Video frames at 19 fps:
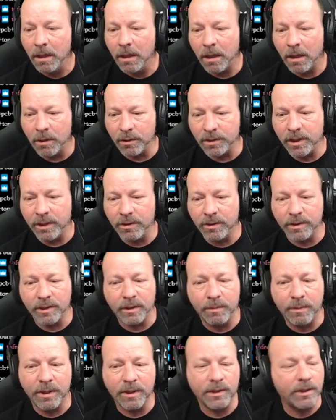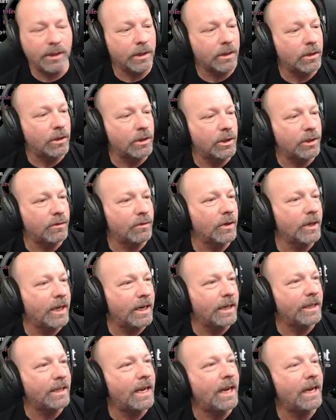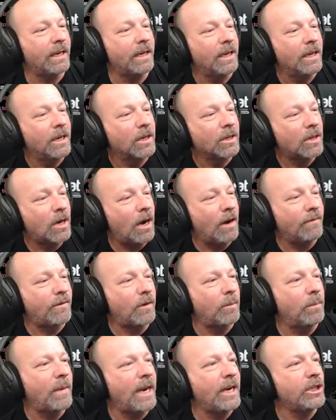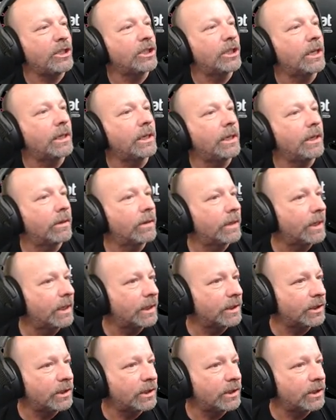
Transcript: I'll send you a Simpit sticker just for getting that confirmation. Here it is,